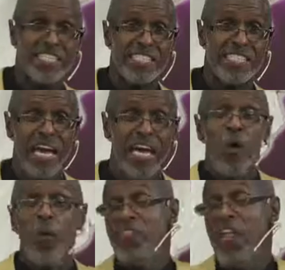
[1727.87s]
said,
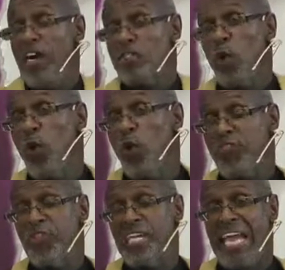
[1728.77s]
when there are two or
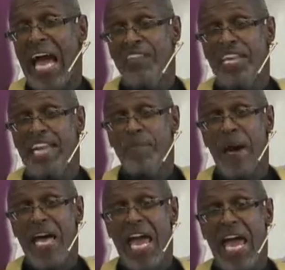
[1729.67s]
three gathered in
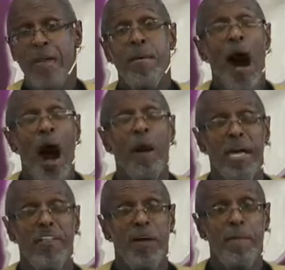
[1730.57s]
my name, I'm
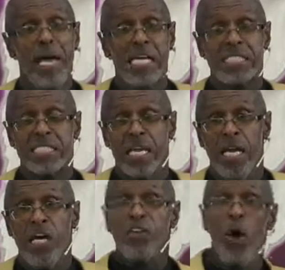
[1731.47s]
in the midst?
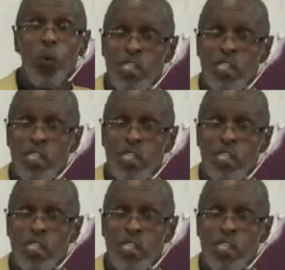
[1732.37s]
So when